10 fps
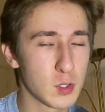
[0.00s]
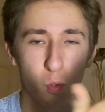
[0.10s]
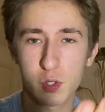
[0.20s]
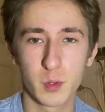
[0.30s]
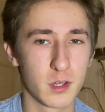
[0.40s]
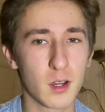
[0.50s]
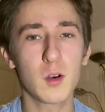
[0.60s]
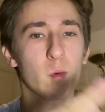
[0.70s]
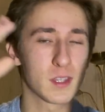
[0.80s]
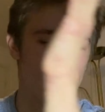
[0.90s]
Torchwood?
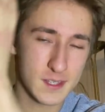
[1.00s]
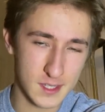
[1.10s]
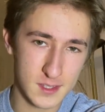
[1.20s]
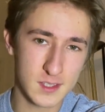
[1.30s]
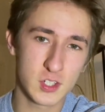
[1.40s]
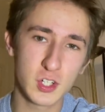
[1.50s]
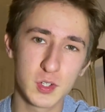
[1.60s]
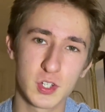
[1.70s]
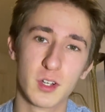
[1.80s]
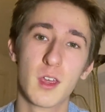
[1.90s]
Oh, it's this
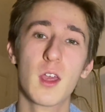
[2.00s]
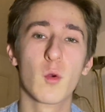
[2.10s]
institution.